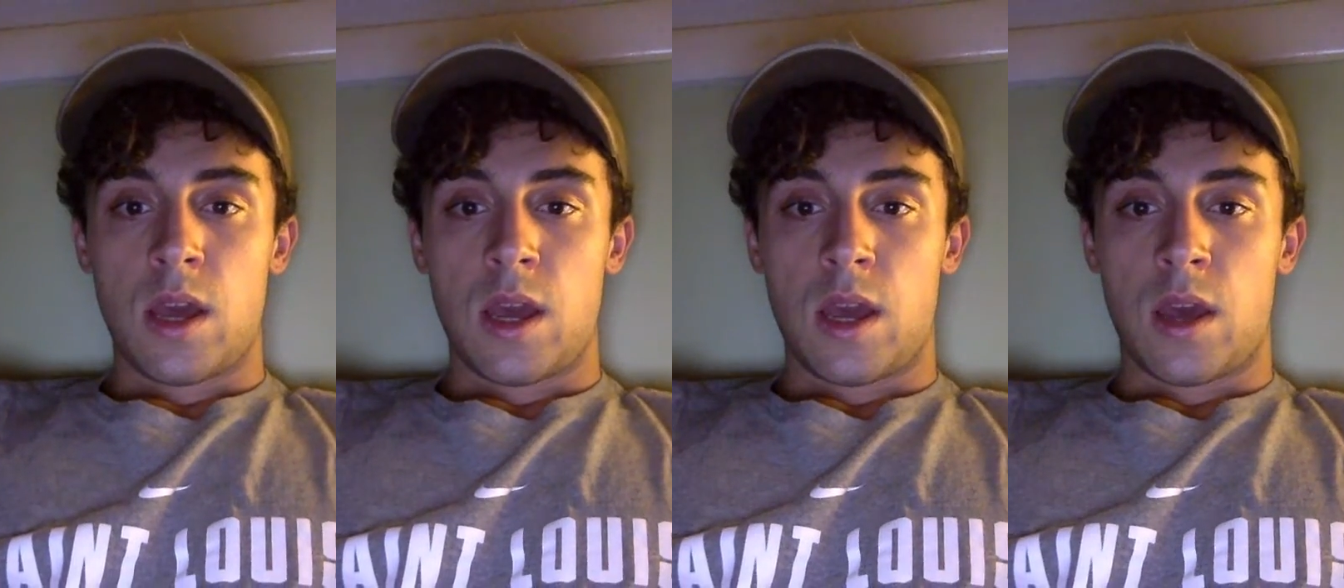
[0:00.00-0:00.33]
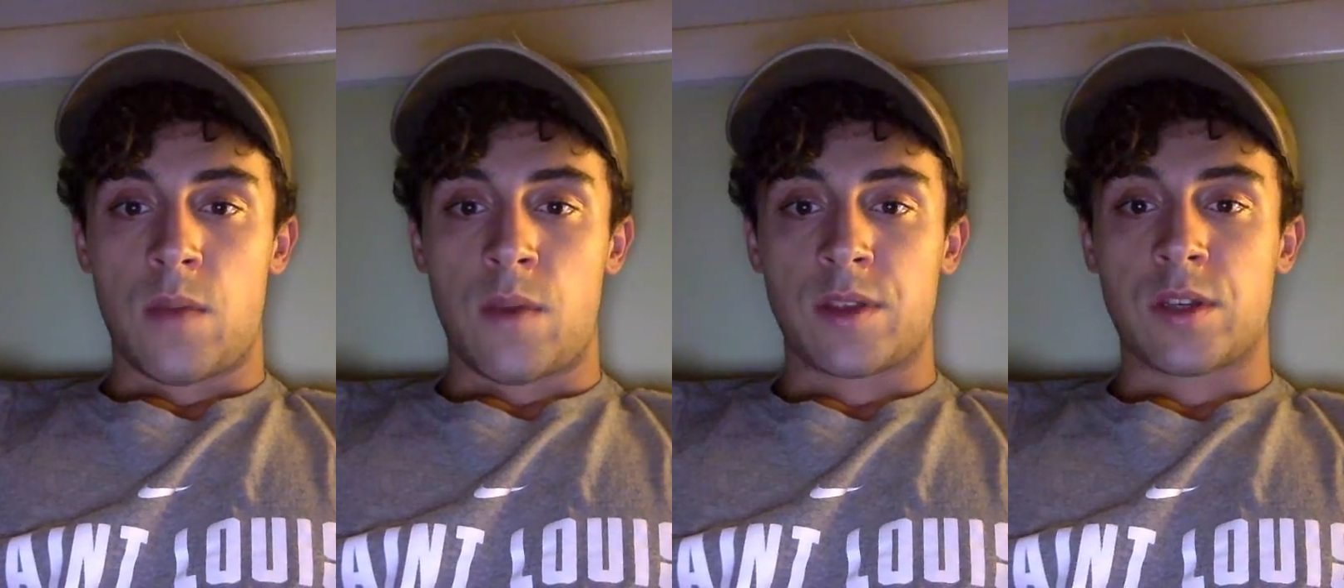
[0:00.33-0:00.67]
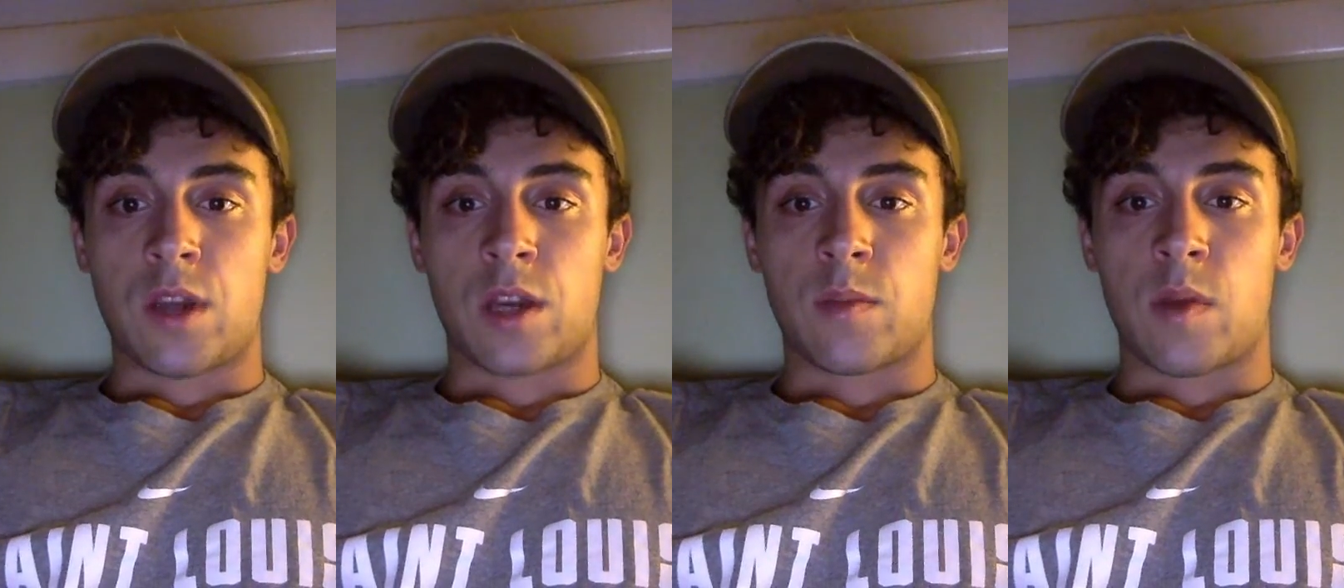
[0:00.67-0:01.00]
Um, as I
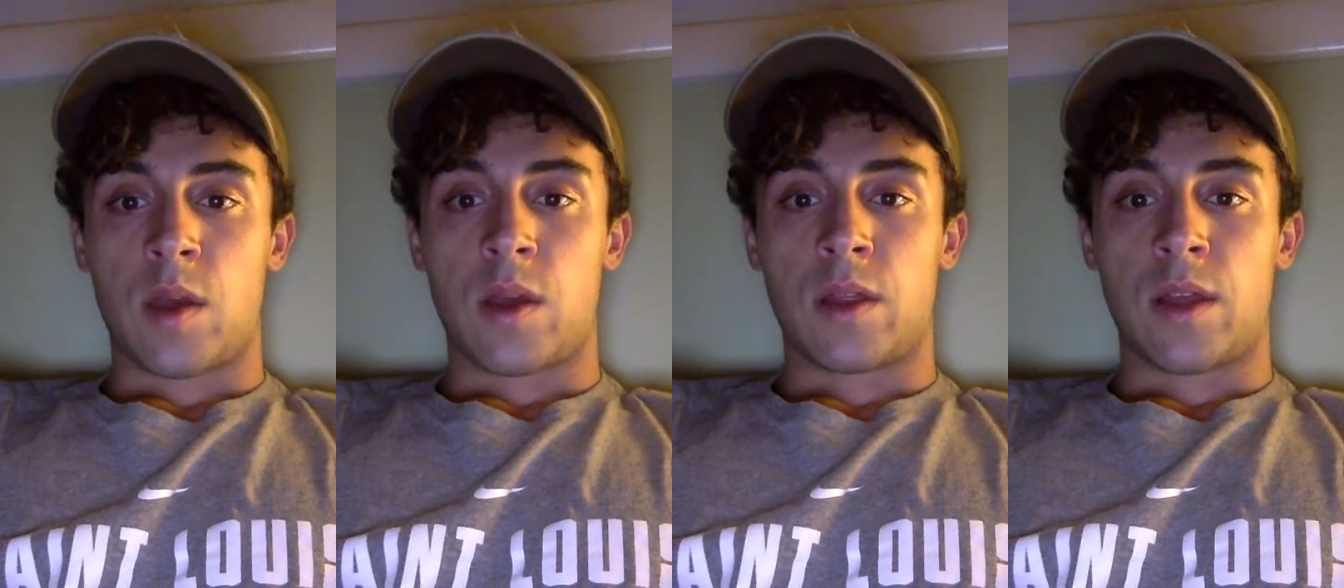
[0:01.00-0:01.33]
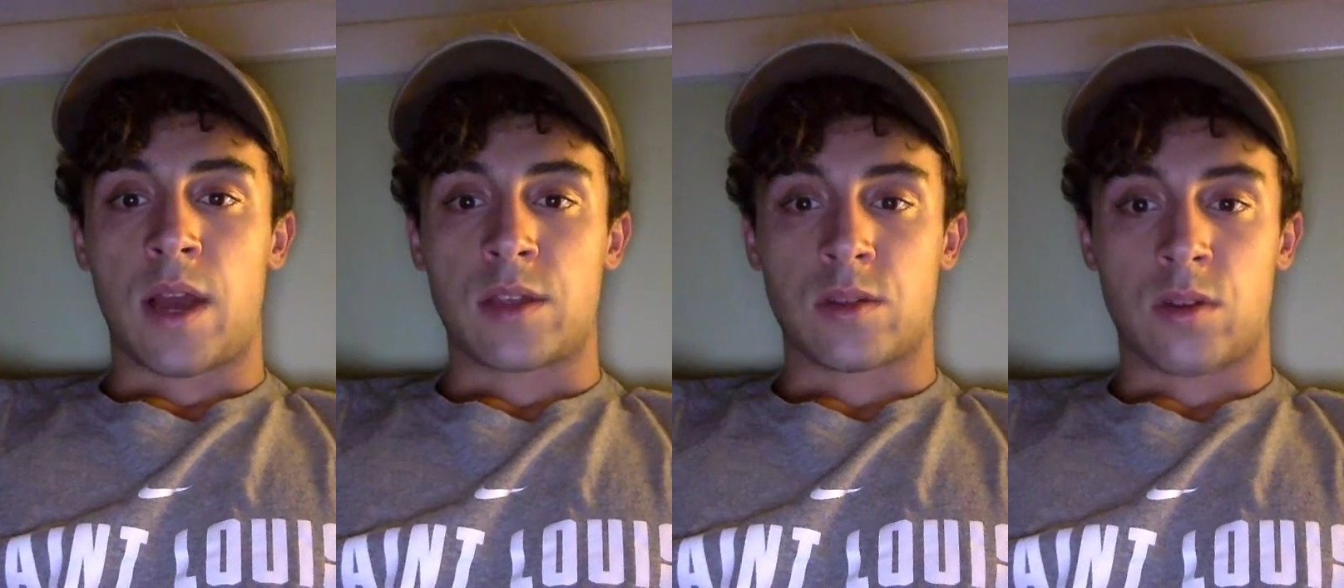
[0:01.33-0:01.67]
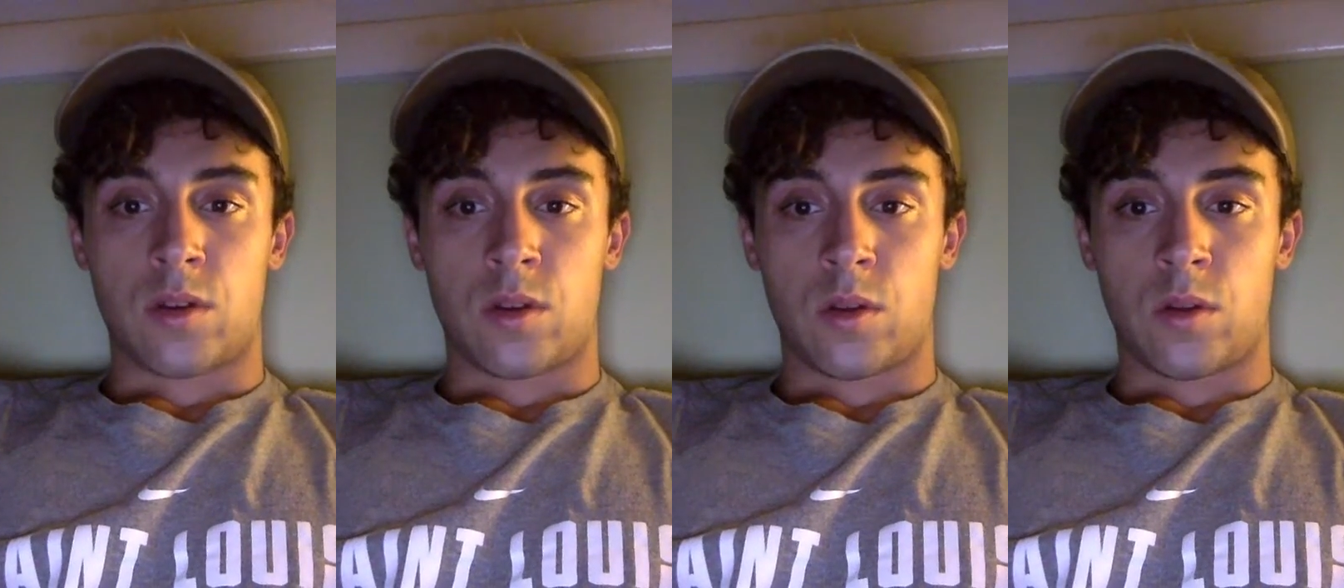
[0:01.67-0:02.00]
talked in my last
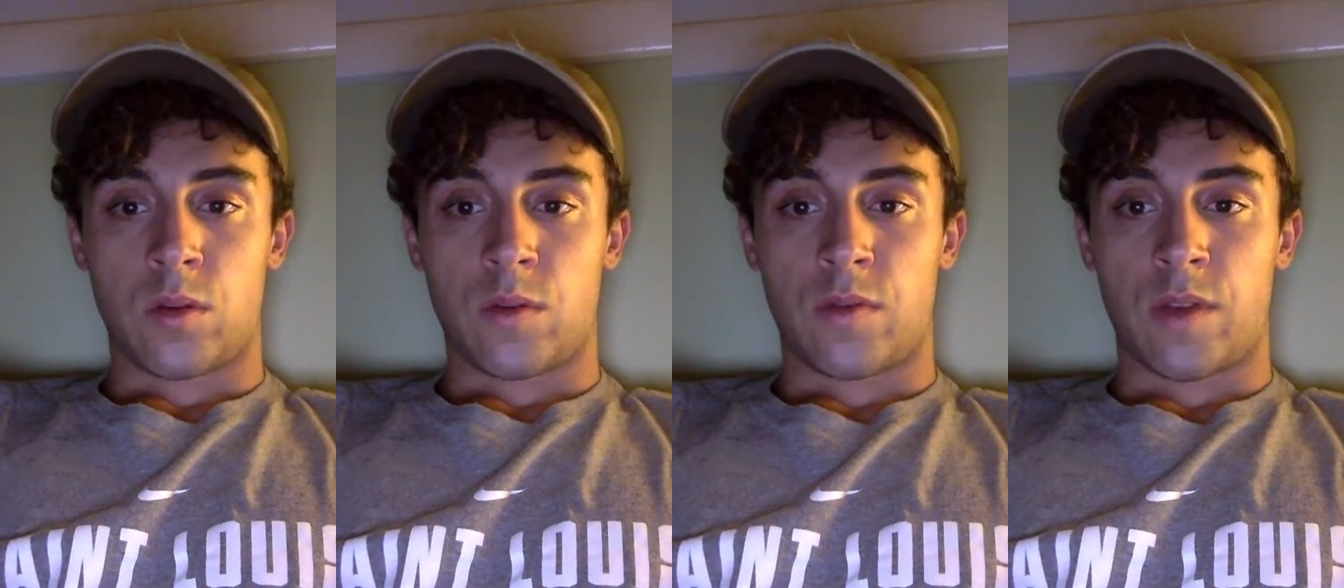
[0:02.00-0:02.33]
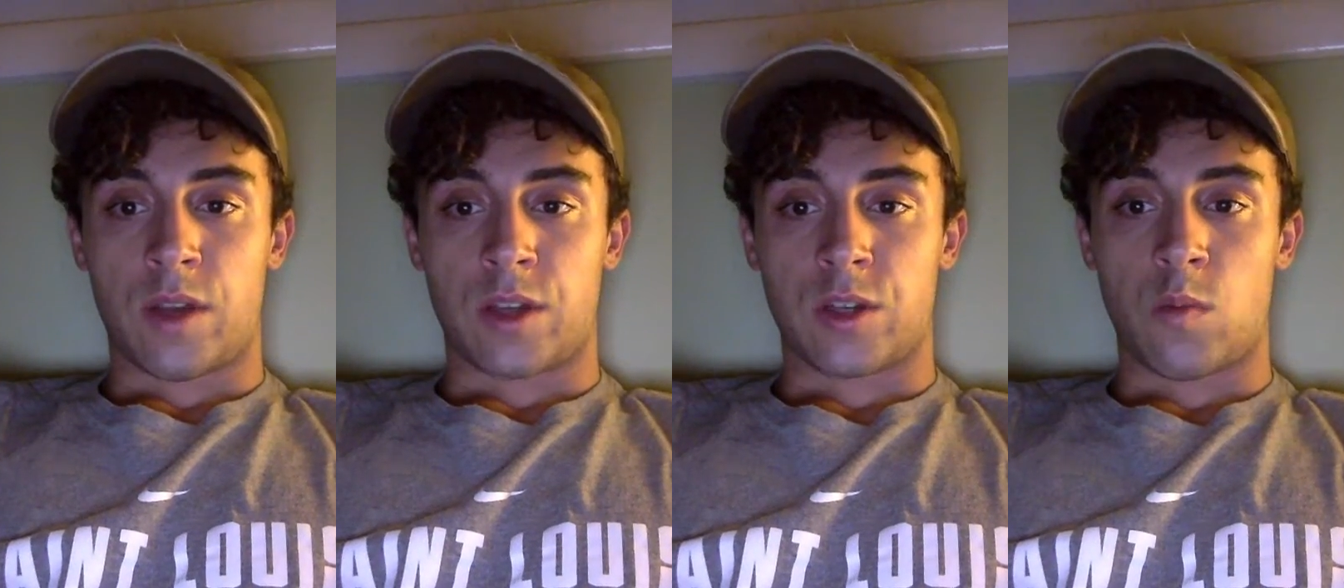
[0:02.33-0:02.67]
critical reflection,